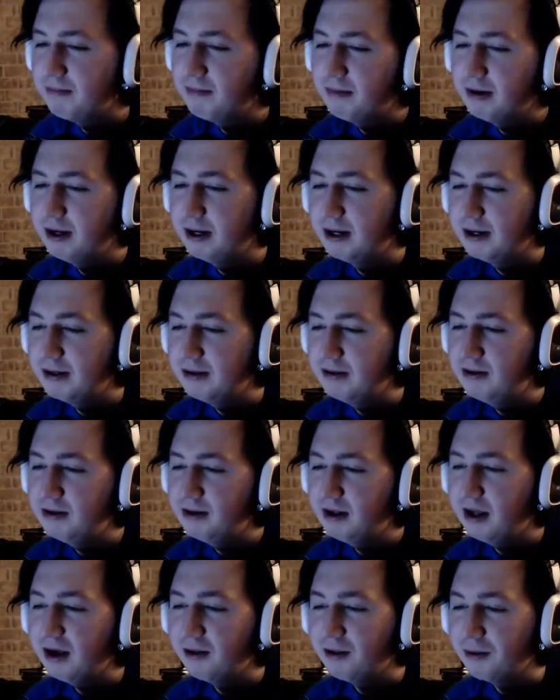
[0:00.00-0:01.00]
I
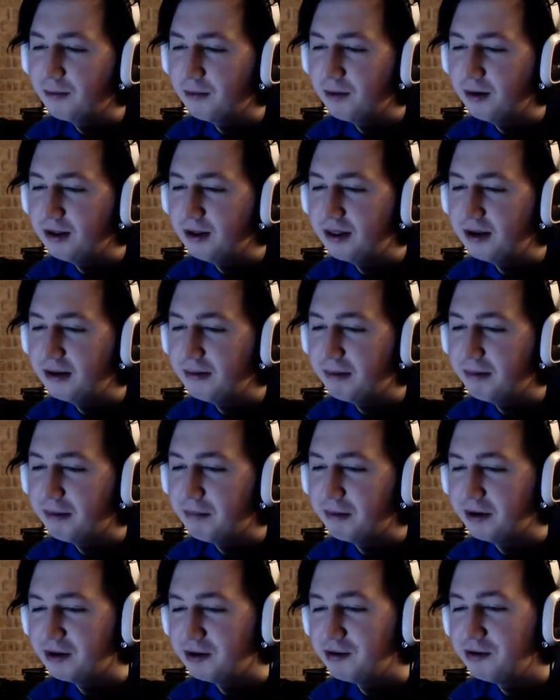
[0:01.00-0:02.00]
only worry that it might
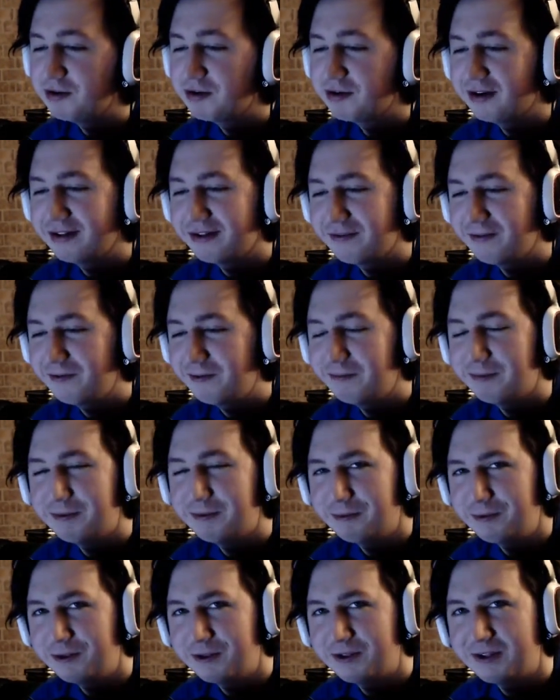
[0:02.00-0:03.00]
be too stressful, but
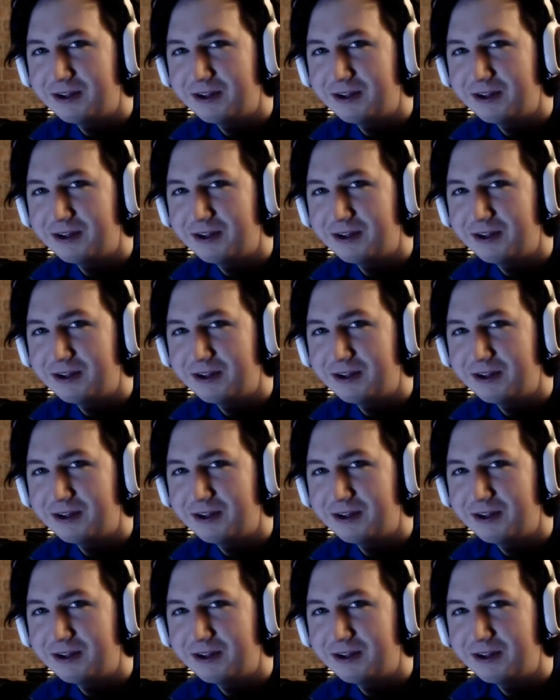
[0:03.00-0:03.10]
we'll see.